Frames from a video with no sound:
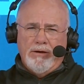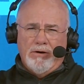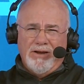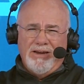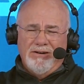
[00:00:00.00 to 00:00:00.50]
you
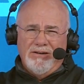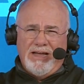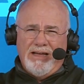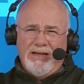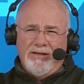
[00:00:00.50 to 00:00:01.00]
know here
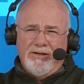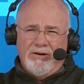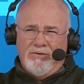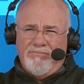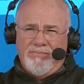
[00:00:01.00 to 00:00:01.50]

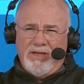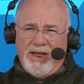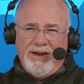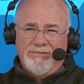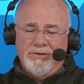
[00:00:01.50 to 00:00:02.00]
you know
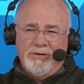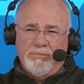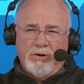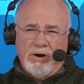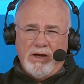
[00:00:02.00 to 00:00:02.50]

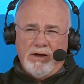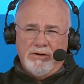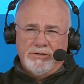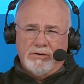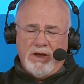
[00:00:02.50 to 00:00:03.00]
average per
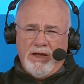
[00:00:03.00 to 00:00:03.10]
house or